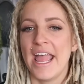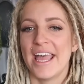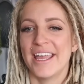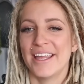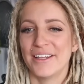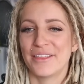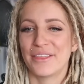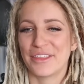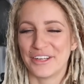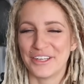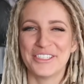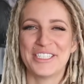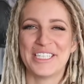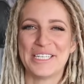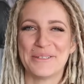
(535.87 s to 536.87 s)
And a
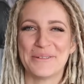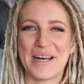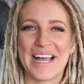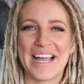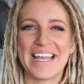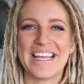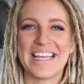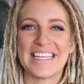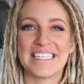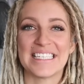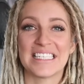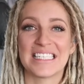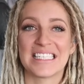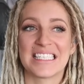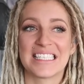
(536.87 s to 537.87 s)
third DUI
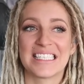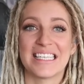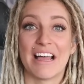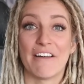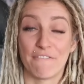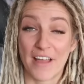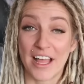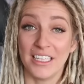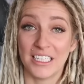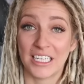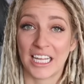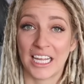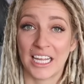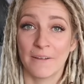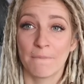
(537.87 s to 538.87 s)
is a
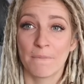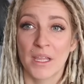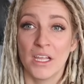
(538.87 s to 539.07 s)
felony.